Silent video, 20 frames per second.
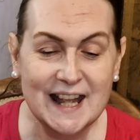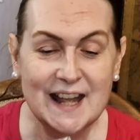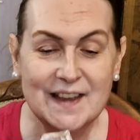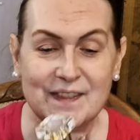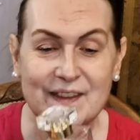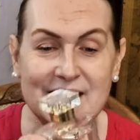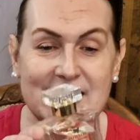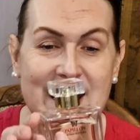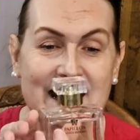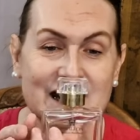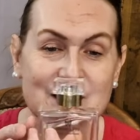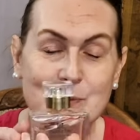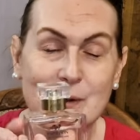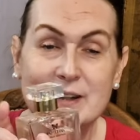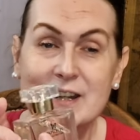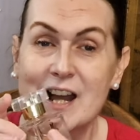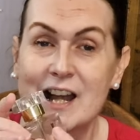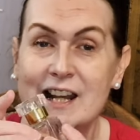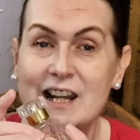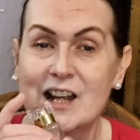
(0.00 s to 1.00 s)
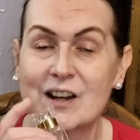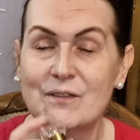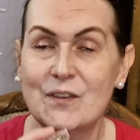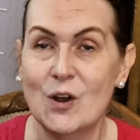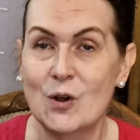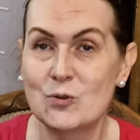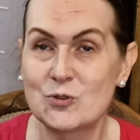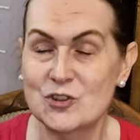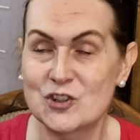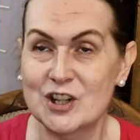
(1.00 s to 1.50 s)
The next one I love,
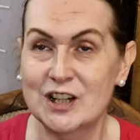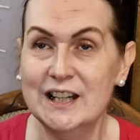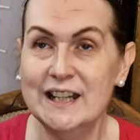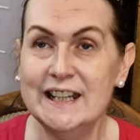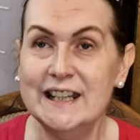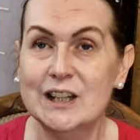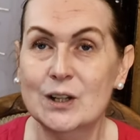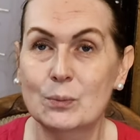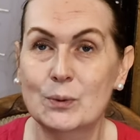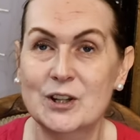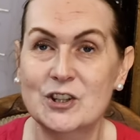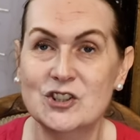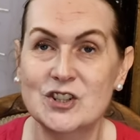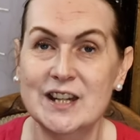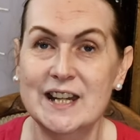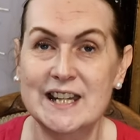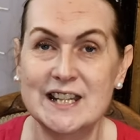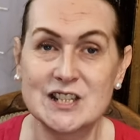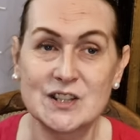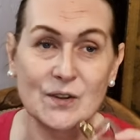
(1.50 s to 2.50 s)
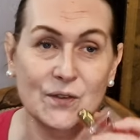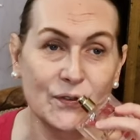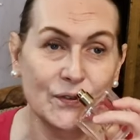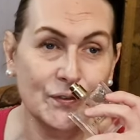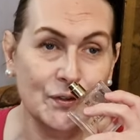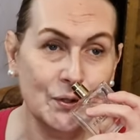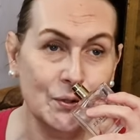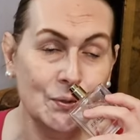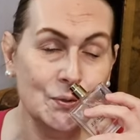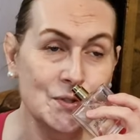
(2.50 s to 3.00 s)
Angelique, which is
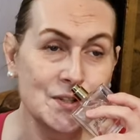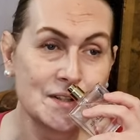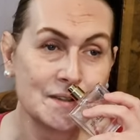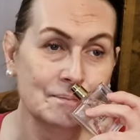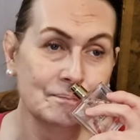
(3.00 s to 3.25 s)
Food